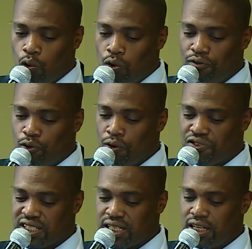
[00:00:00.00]

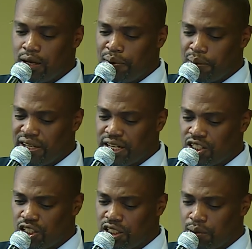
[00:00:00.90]
we've seen
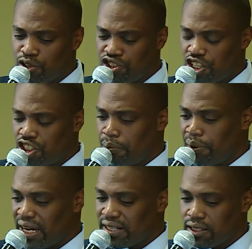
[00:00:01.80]
implementation demonstration
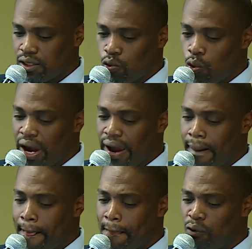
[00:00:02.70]
plans
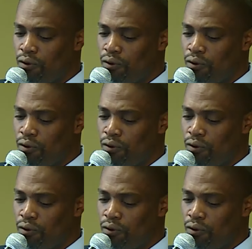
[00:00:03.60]
where